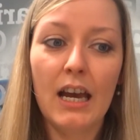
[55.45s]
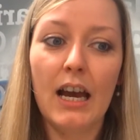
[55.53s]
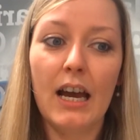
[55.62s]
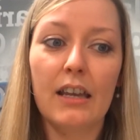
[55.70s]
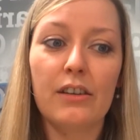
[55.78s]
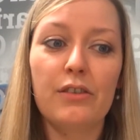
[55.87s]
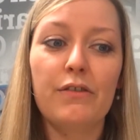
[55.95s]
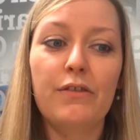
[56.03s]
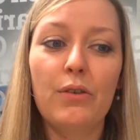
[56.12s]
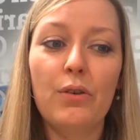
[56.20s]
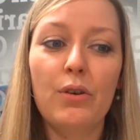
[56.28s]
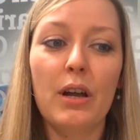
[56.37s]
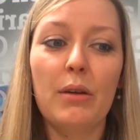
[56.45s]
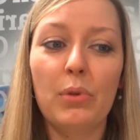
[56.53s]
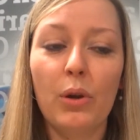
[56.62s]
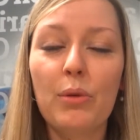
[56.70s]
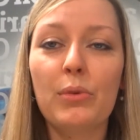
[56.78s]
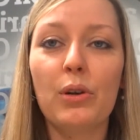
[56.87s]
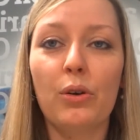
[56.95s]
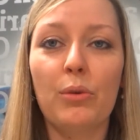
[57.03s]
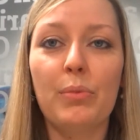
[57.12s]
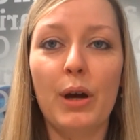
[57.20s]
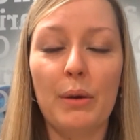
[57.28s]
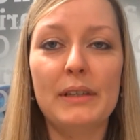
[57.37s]
and for employment law
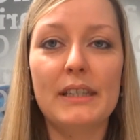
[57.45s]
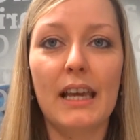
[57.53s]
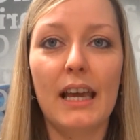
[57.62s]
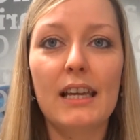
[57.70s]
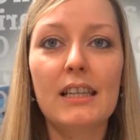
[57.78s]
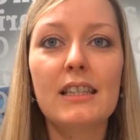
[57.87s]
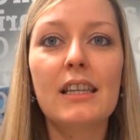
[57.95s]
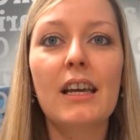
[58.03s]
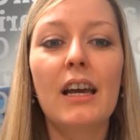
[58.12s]
purposes